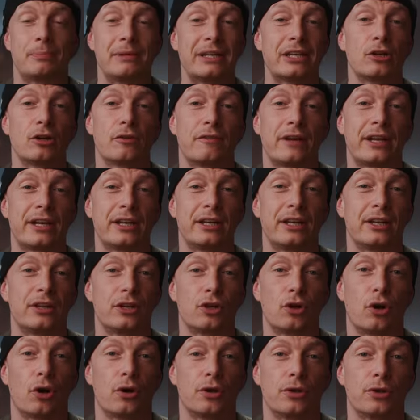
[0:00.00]
Speaking of editing
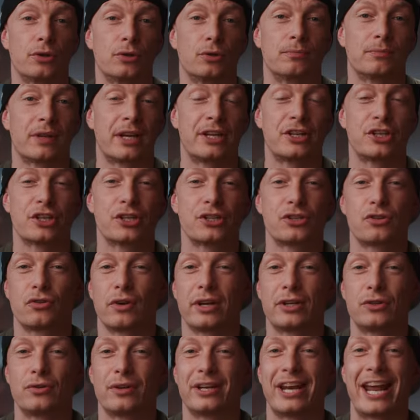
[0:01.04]
the audio, I just
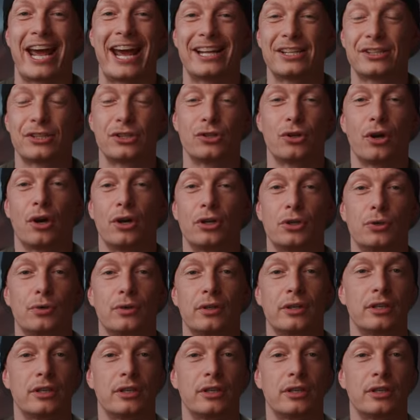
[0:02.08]
tried to enhance the audio a